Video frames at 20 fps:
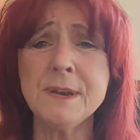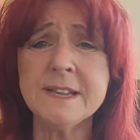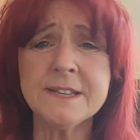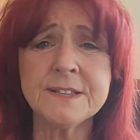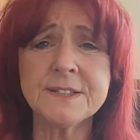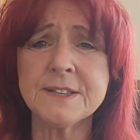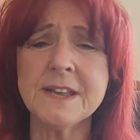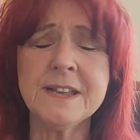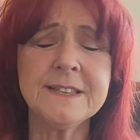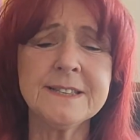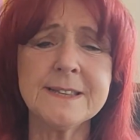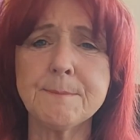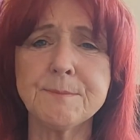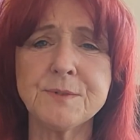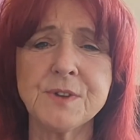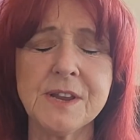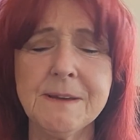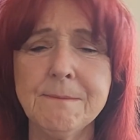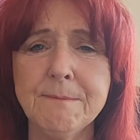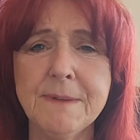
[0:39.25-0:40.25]
it's
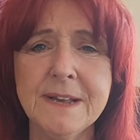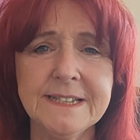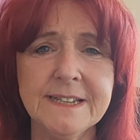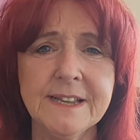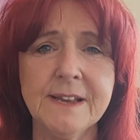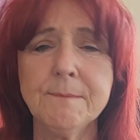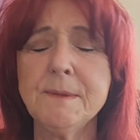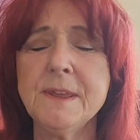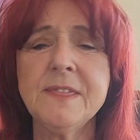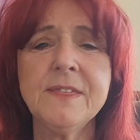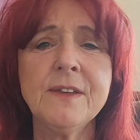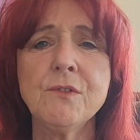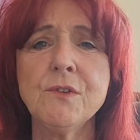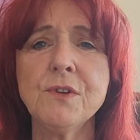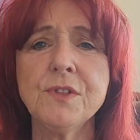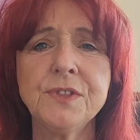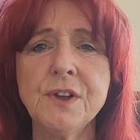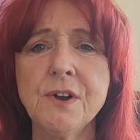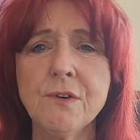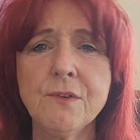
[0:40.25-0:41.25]
absolutely amazing. I mean, there
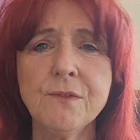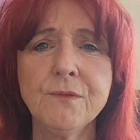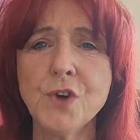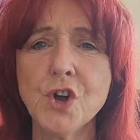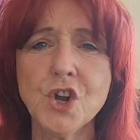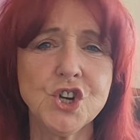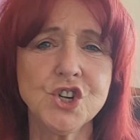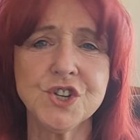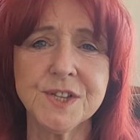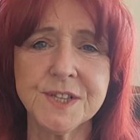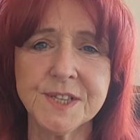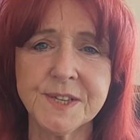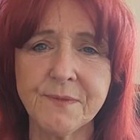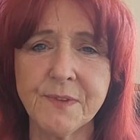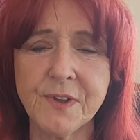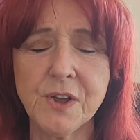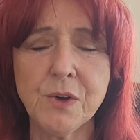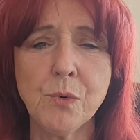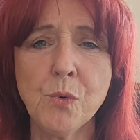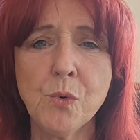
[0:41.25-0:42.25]
are versions of
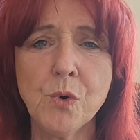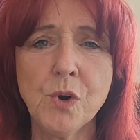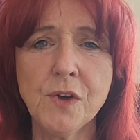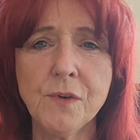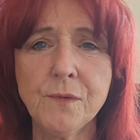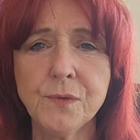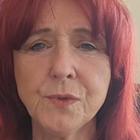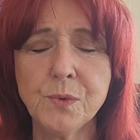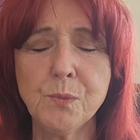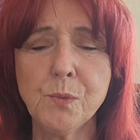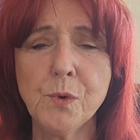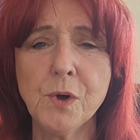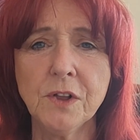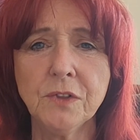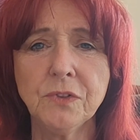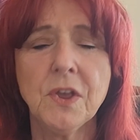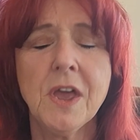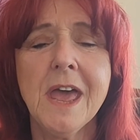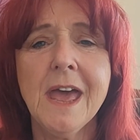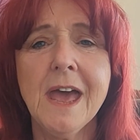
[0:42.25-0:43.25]
it all over the
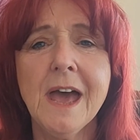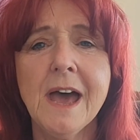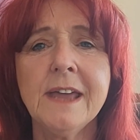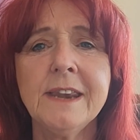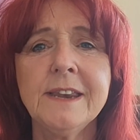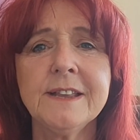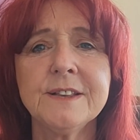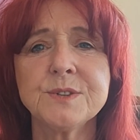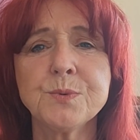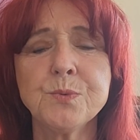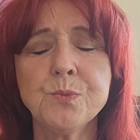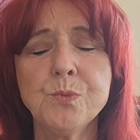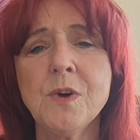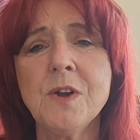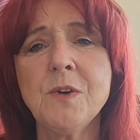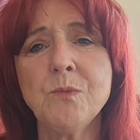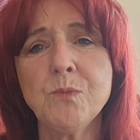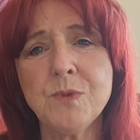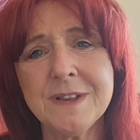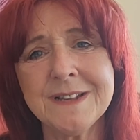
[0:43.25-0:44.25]
world, and it's
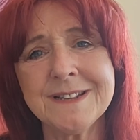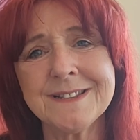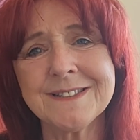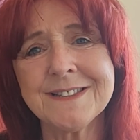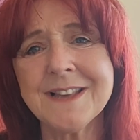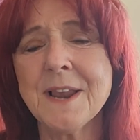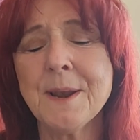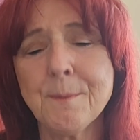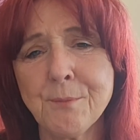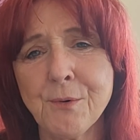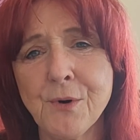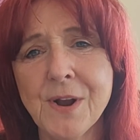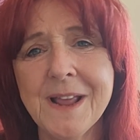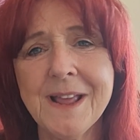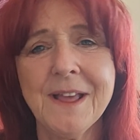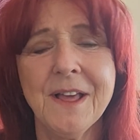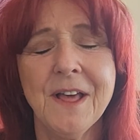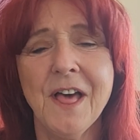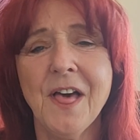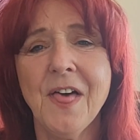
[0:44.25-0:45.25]
when we
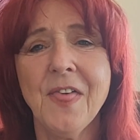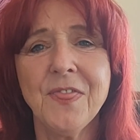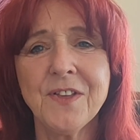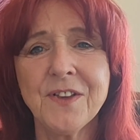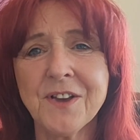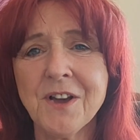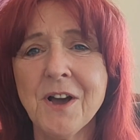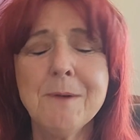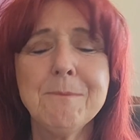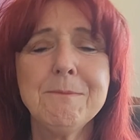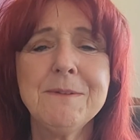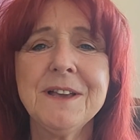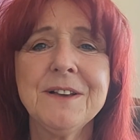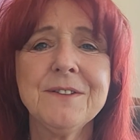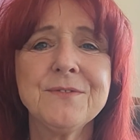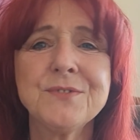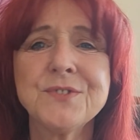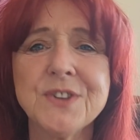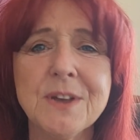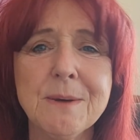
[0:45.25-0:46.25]
celebrate the coming
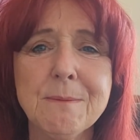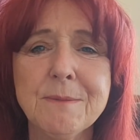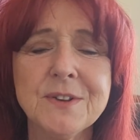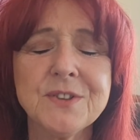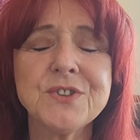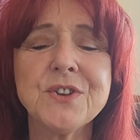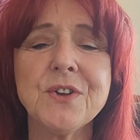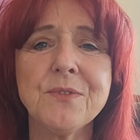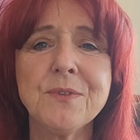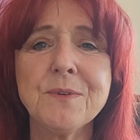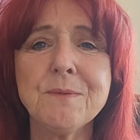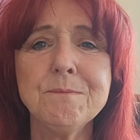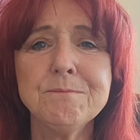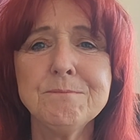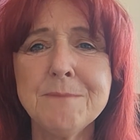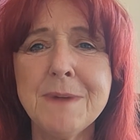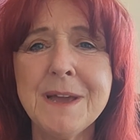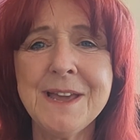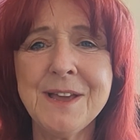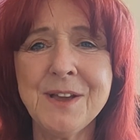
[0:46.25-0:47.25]
of summer. So the
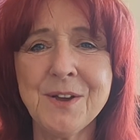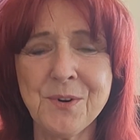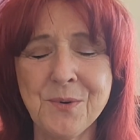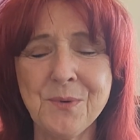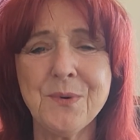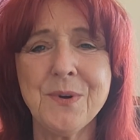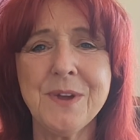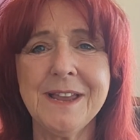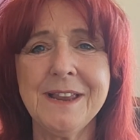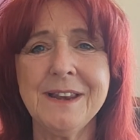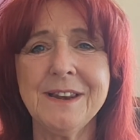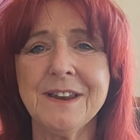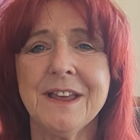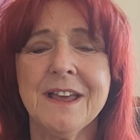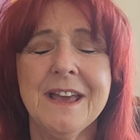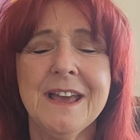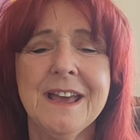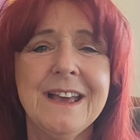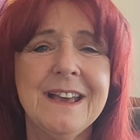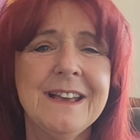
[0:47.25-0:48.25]
May
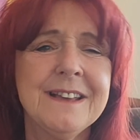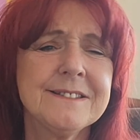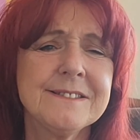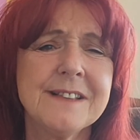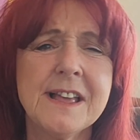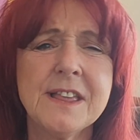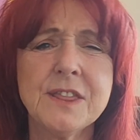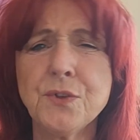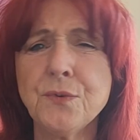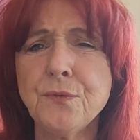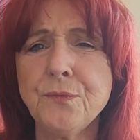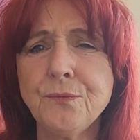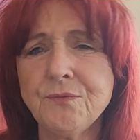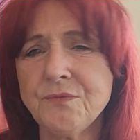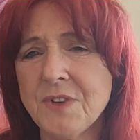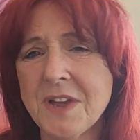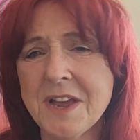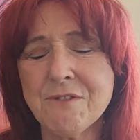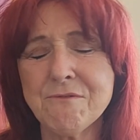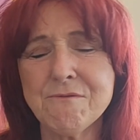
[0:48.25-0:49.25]
Queen is like the
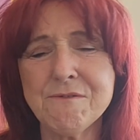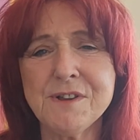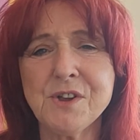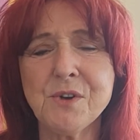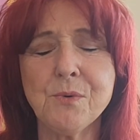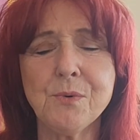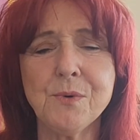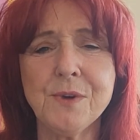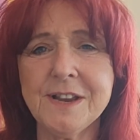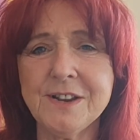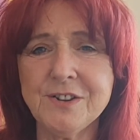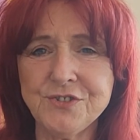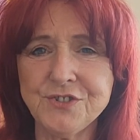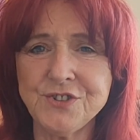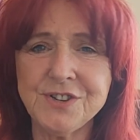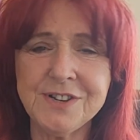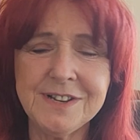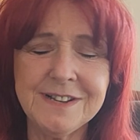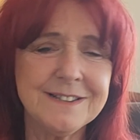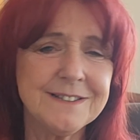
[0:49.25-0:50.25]
fairy queen.
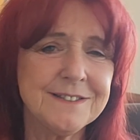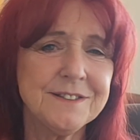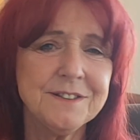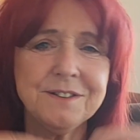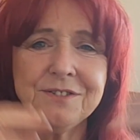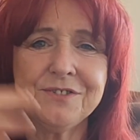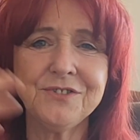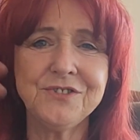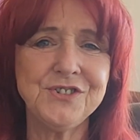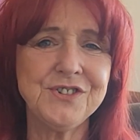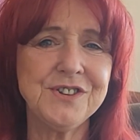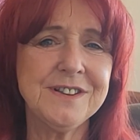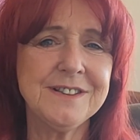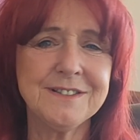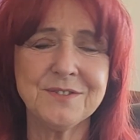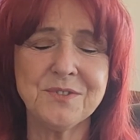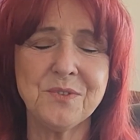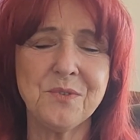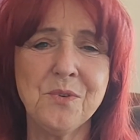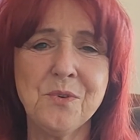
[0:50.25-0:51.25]

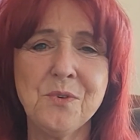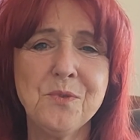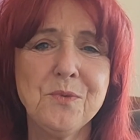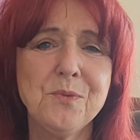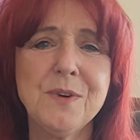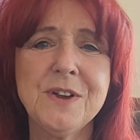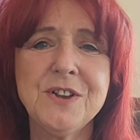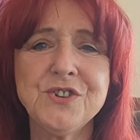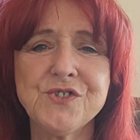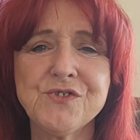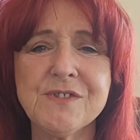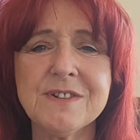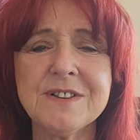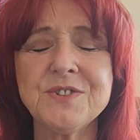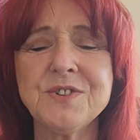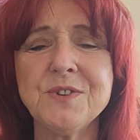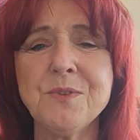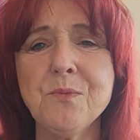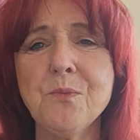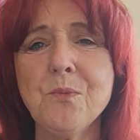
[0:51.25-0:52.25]
She's always
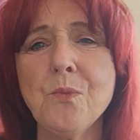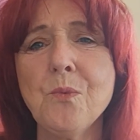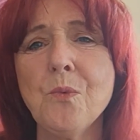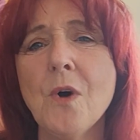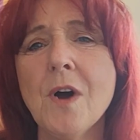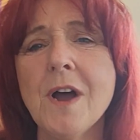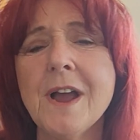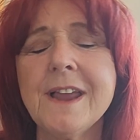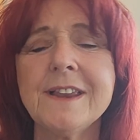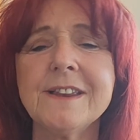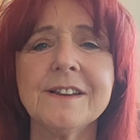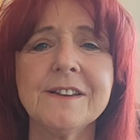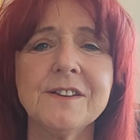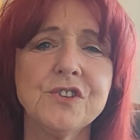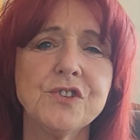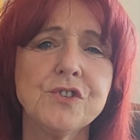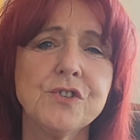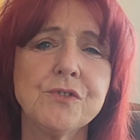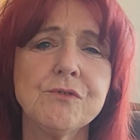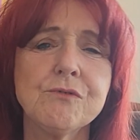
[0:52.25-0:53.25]
dressed in white
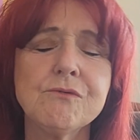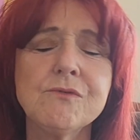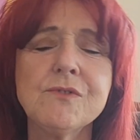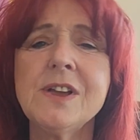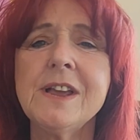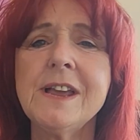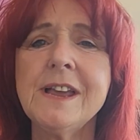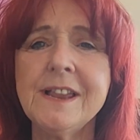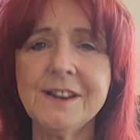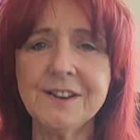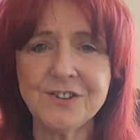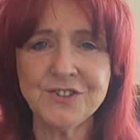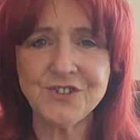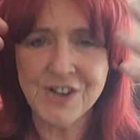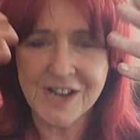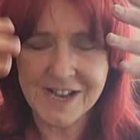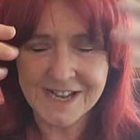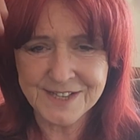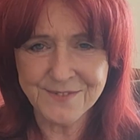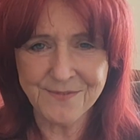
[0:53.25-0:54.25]
and green, and she
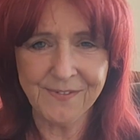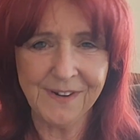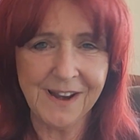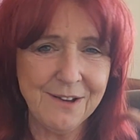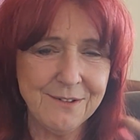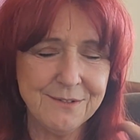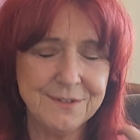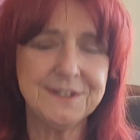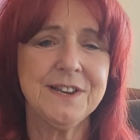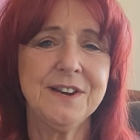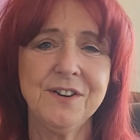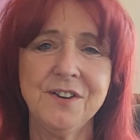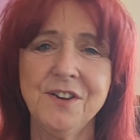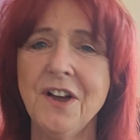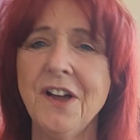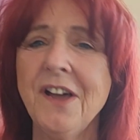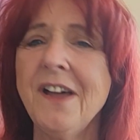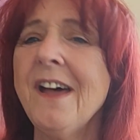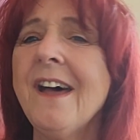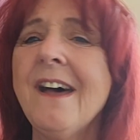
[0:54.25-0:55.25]
has flowers in
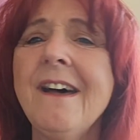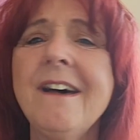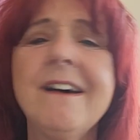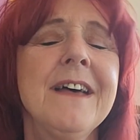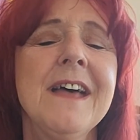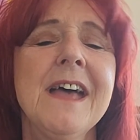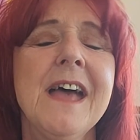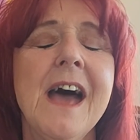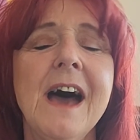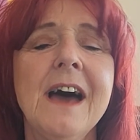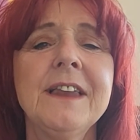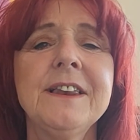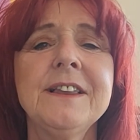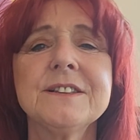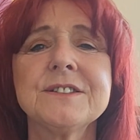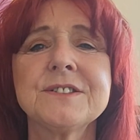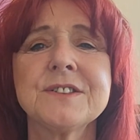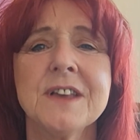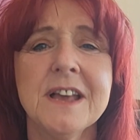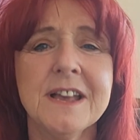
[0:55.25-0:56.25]
her hair, and
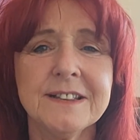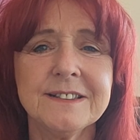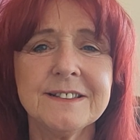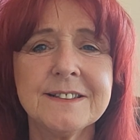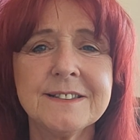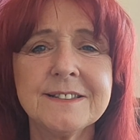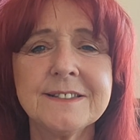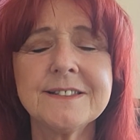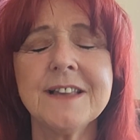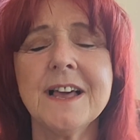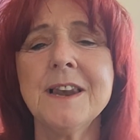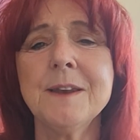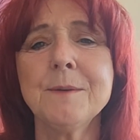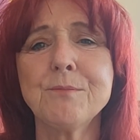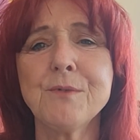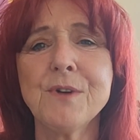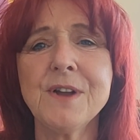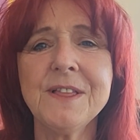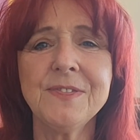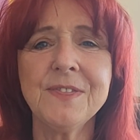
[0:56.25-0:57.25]
it's to
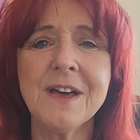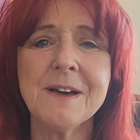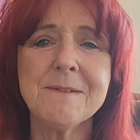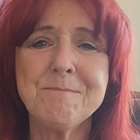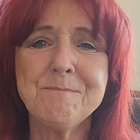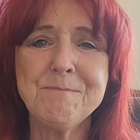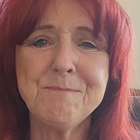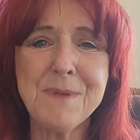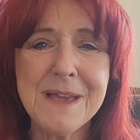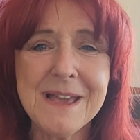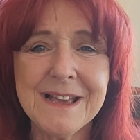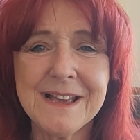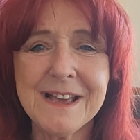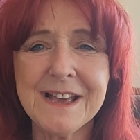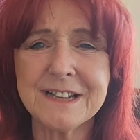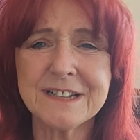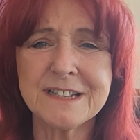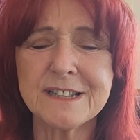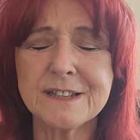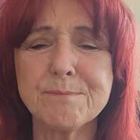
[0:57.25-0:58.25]
celebrate that big
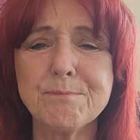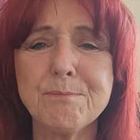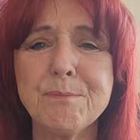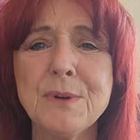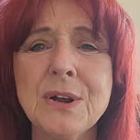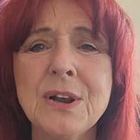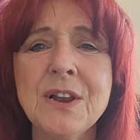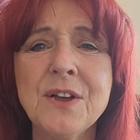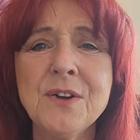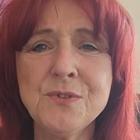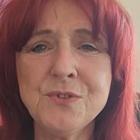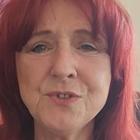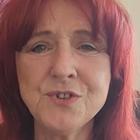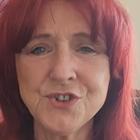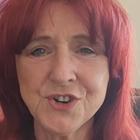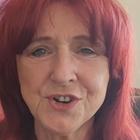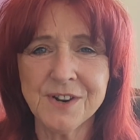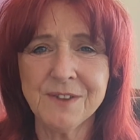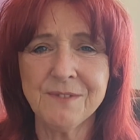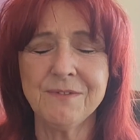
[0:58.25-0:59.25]

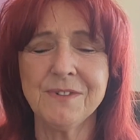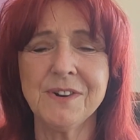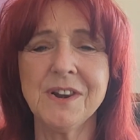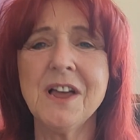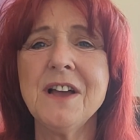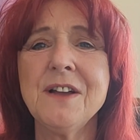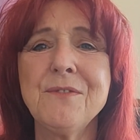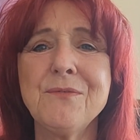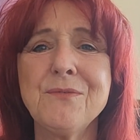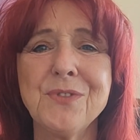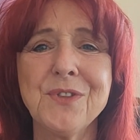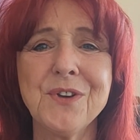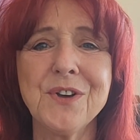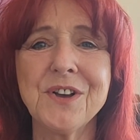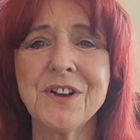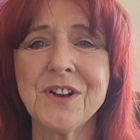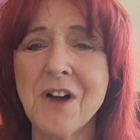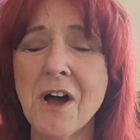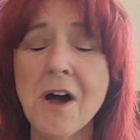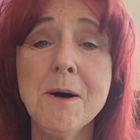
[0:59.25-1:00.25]
explosion of life
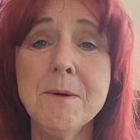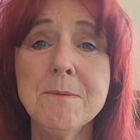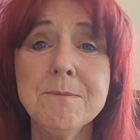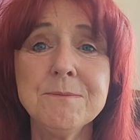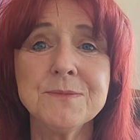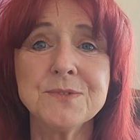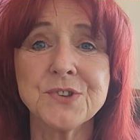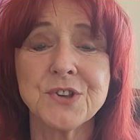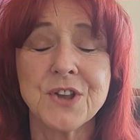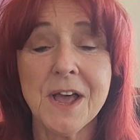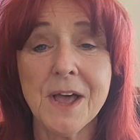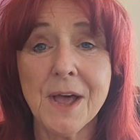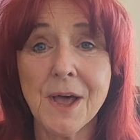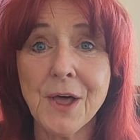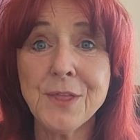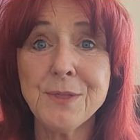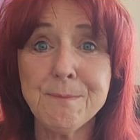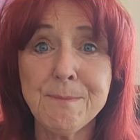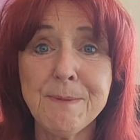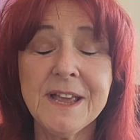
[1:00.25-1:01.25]
that comes
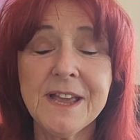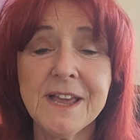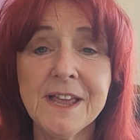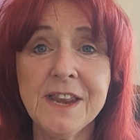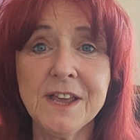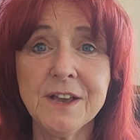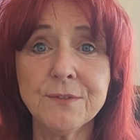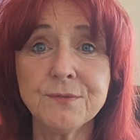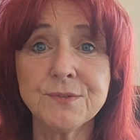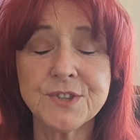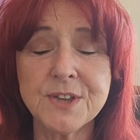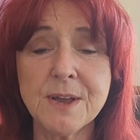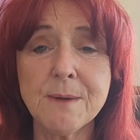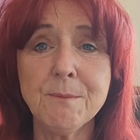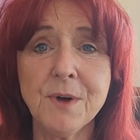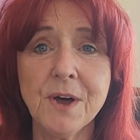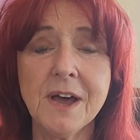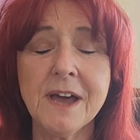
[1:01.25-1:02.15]
at the beginning of summer,